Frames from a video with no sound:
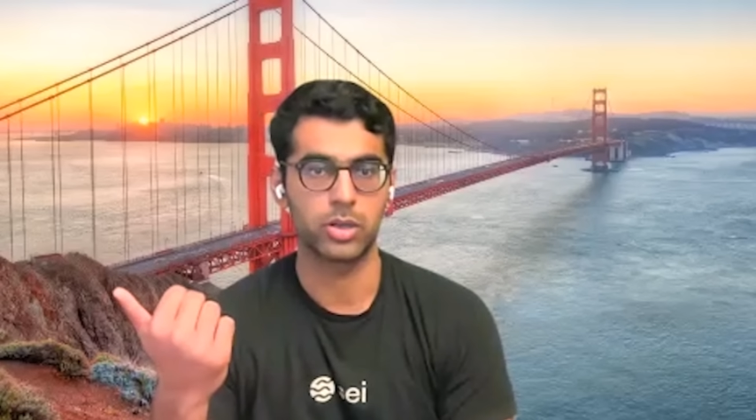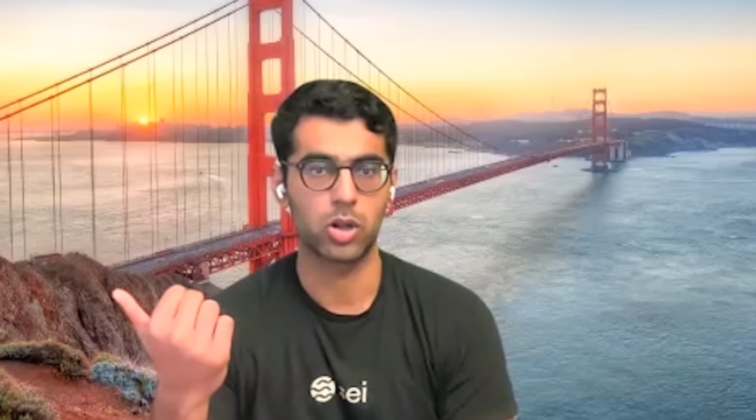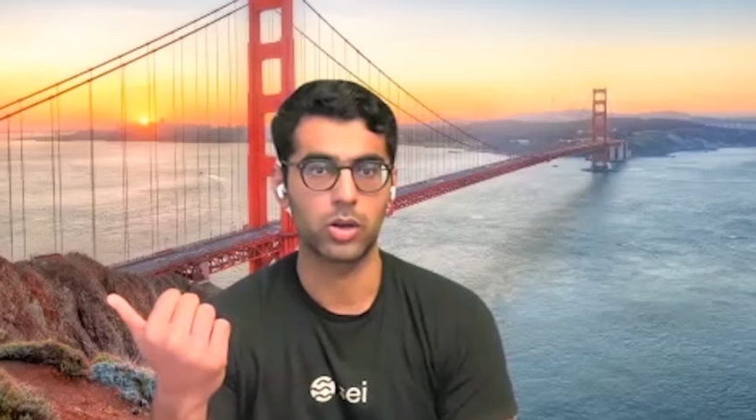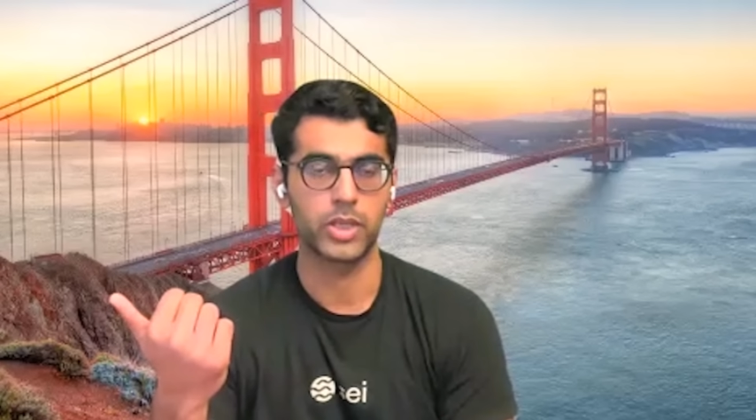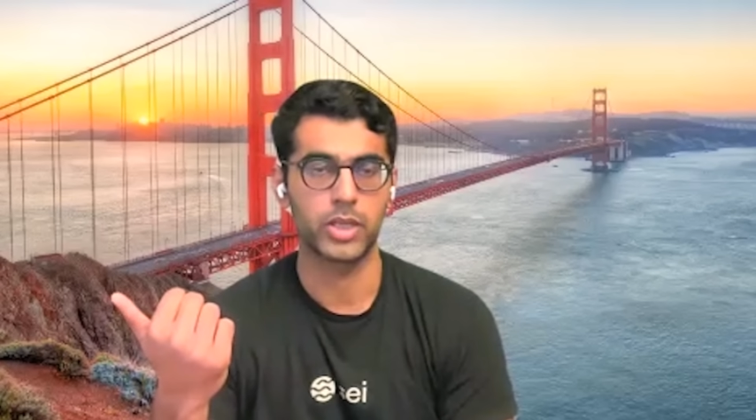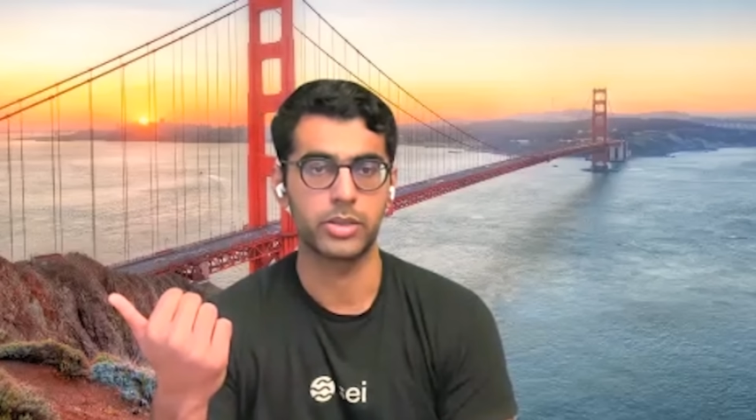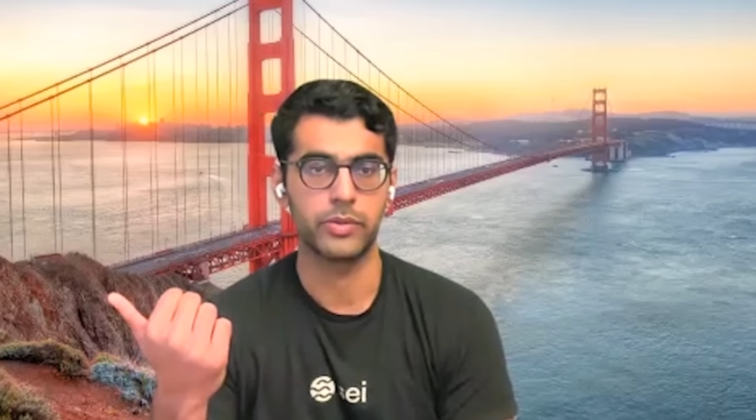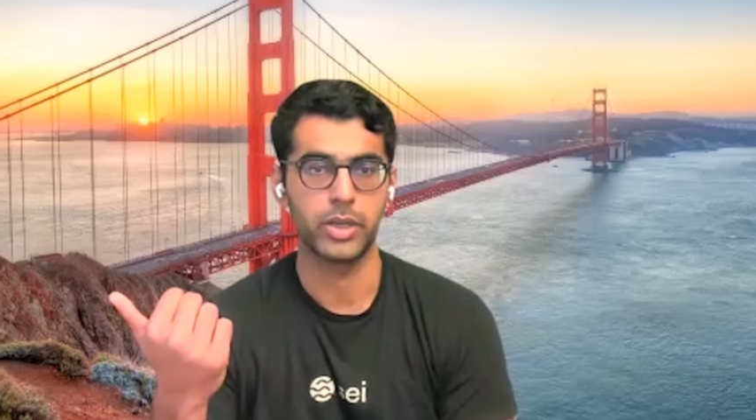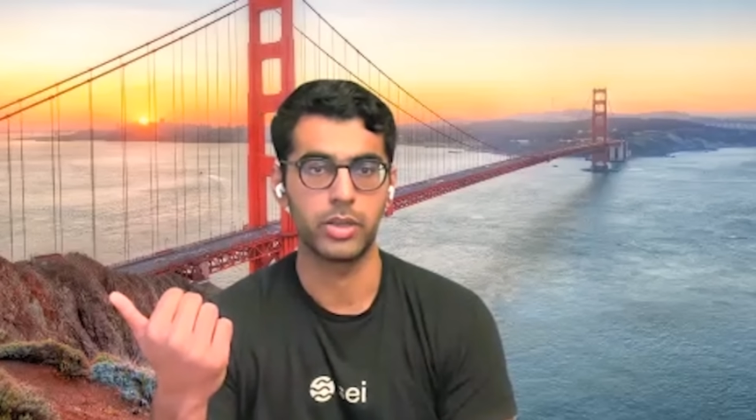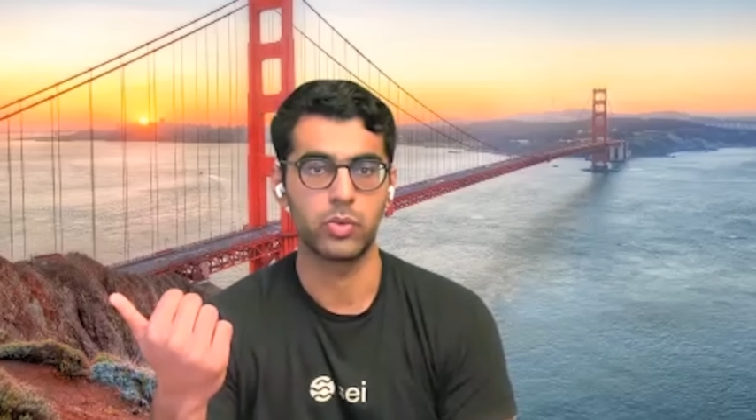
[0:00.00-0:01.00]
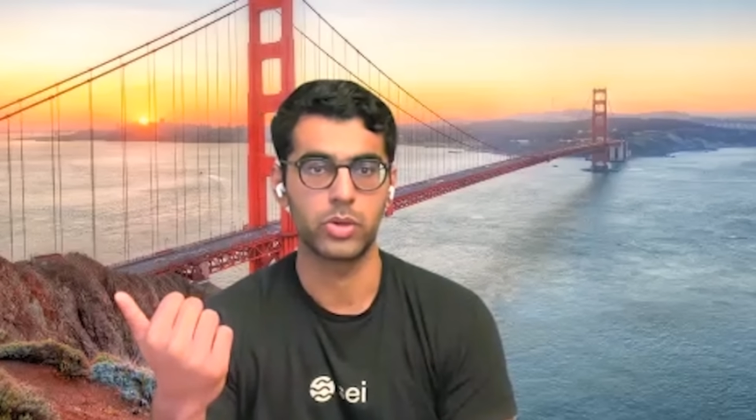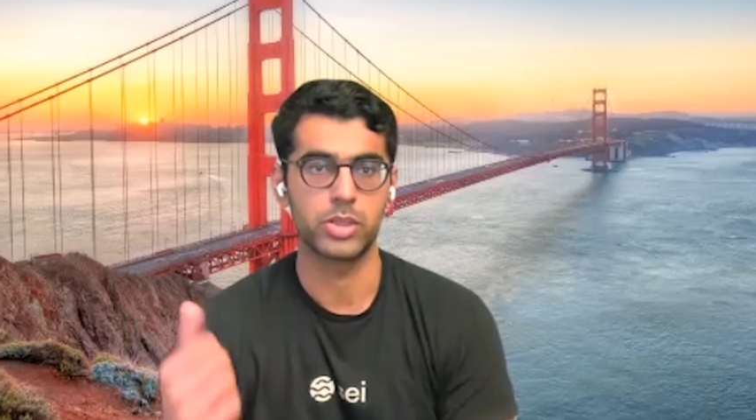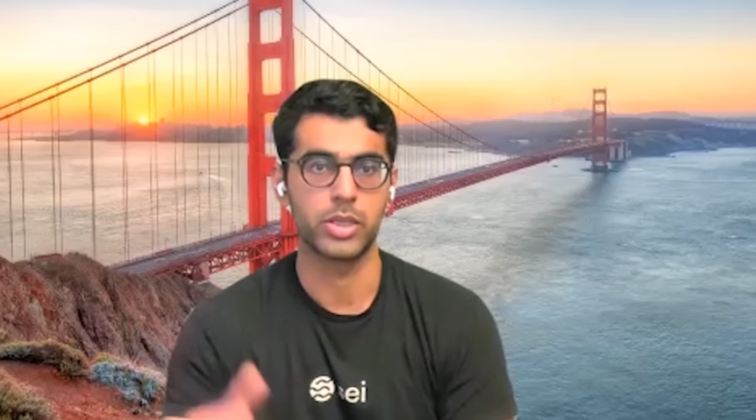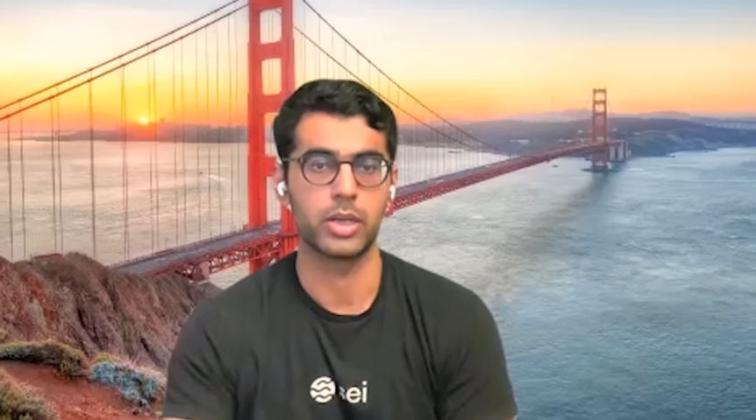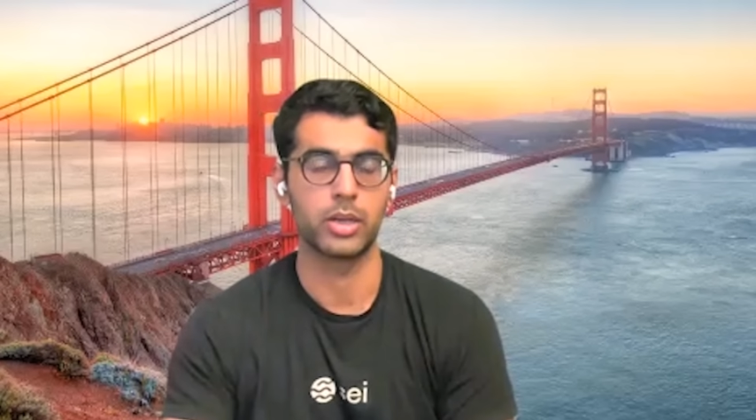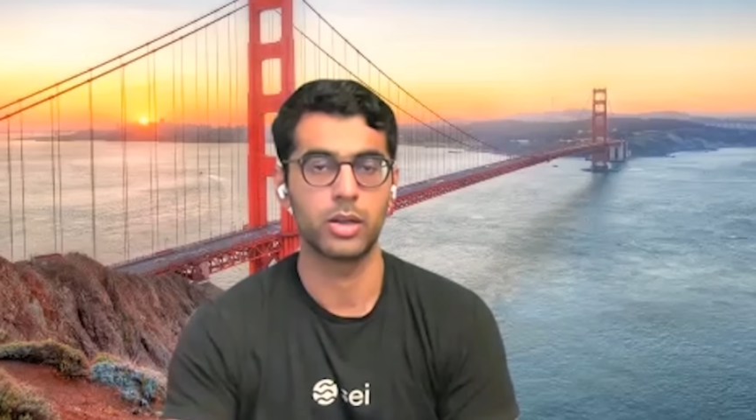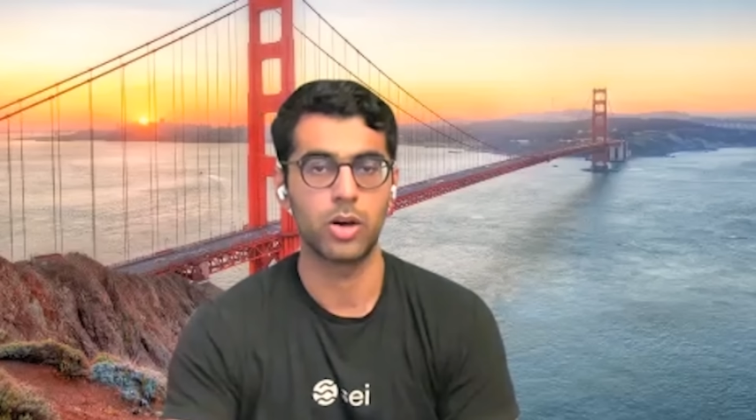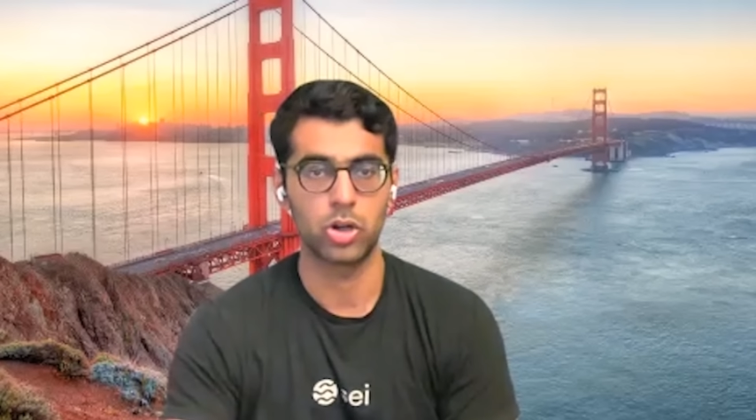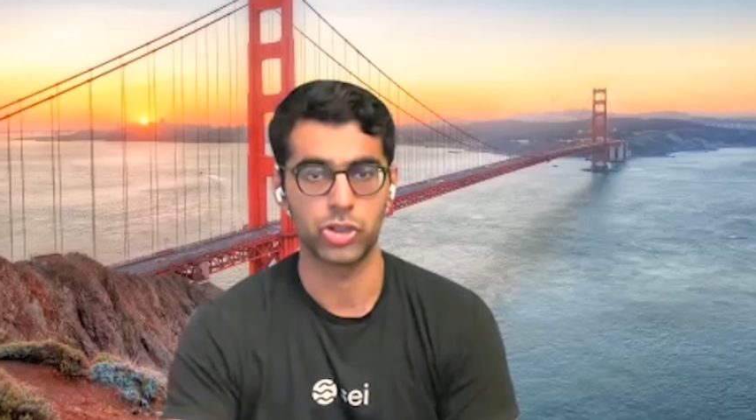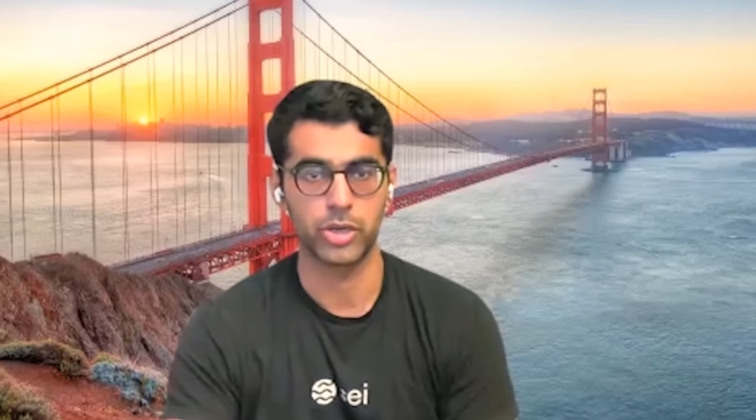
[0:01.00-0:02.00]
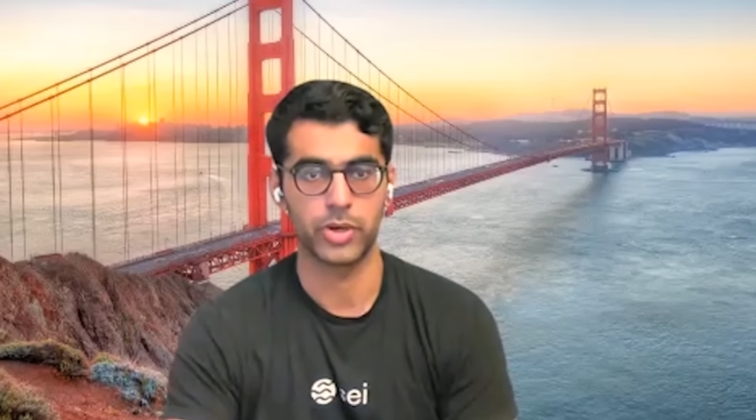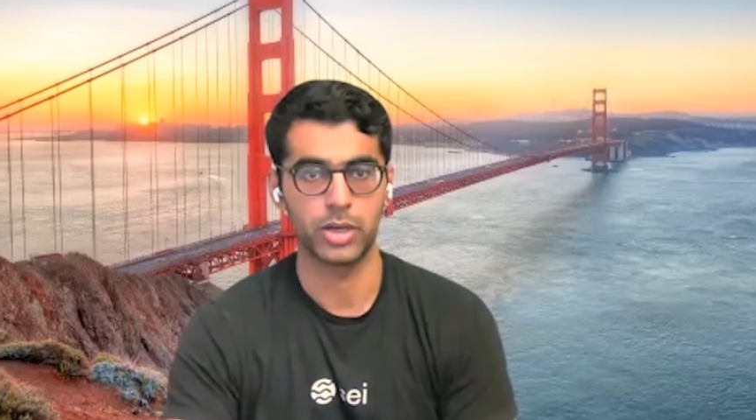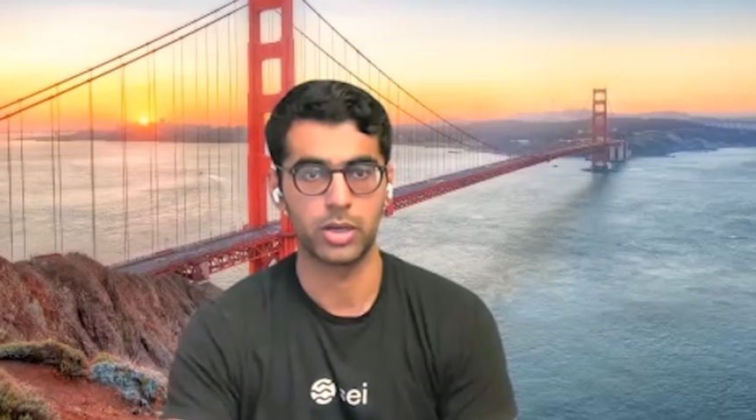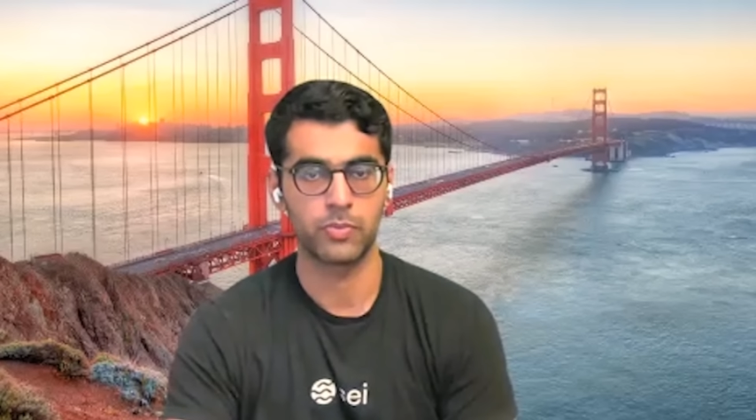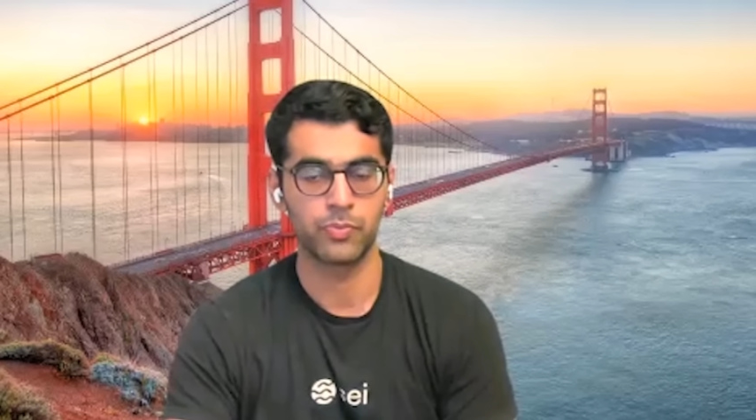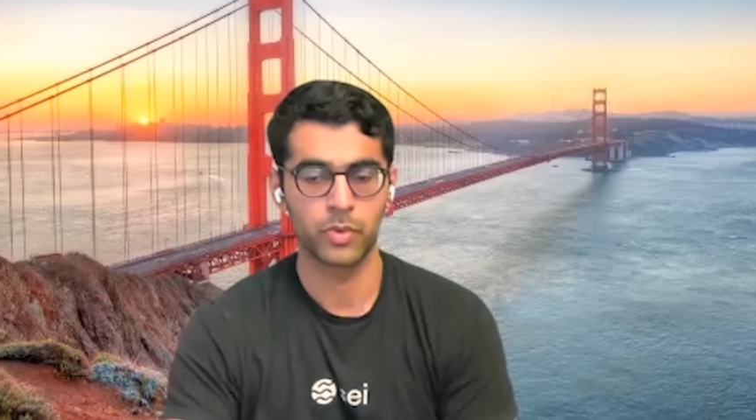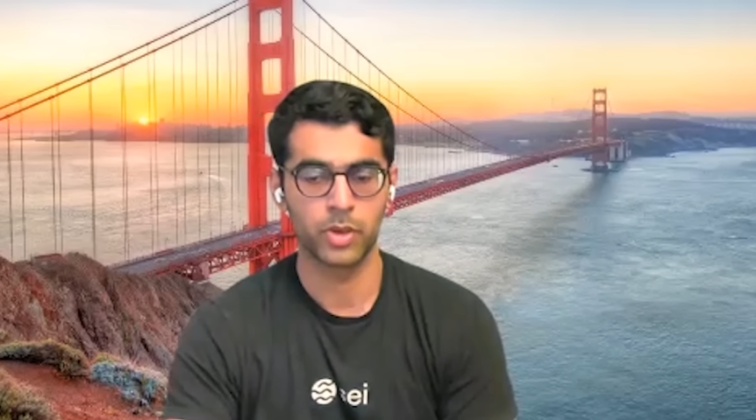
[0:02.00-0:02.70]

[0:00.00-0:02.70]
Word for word: a lot of the activity that we're seeing on chain right now.